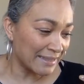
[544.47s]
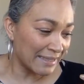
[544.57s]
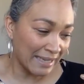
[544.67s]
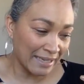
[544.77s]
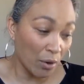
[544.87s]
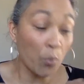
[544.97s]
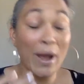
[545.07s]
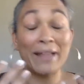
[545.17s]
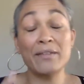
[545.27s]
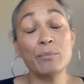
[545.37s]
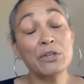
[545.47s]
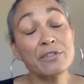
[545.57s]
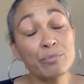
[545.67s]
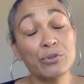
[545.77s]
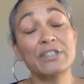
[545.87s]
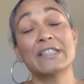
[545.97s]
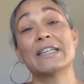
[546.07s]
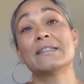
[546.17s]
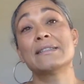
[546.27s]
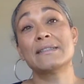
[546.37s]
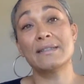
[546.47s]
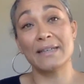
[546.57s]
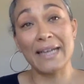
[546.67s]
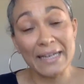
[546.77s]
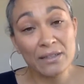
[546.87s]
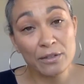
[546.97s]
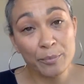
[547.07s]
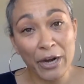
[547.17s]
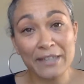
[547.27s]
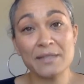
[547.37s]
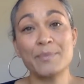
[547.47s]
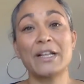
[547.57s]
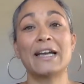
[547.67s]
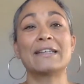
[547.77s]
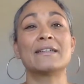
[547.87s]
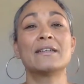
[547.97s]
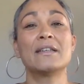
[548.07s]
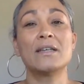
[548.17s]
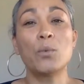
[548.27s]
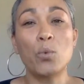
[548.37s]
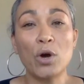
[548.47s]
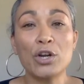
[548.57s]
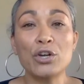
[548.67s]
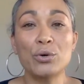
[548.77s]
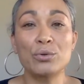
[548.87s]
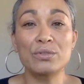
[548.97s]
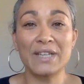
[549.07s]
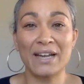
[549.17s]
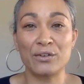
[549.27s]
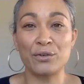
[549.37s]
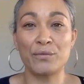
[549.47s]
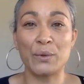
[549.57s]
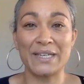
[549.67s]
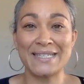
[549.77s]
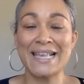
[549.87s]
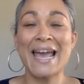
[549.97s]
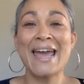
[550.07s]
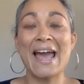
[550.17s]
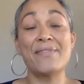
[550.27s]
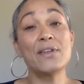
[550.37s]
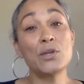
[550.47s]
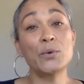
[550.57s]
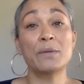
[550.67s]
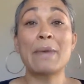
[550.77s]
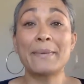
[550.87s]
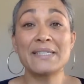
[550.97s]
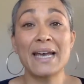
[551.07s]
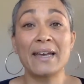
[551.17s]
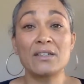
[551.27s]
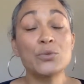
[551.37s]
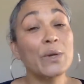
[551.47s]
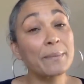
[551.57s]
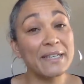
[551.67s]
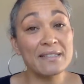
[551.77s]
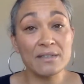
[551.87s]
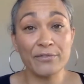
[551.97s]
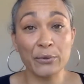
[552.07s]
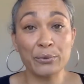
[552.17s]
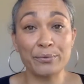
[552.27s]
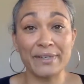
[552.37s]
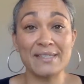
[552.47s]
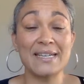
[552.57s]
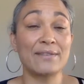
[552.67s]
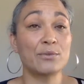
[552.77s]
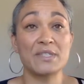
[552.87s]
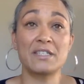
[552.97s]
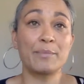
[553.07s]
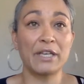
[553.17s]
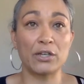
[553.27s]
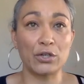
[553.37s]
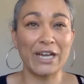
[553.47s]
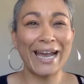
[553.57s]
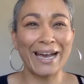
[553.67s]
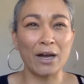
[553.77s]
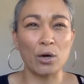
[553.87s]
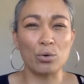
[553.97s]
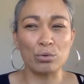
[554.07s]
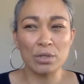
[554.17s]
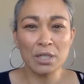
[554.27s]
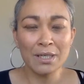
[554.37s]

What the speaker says: then most importantly, the end of the practice plan, you want to cool down your voice. And then you want to maybe take 20 minutes of vocal rest afterwards, depending on how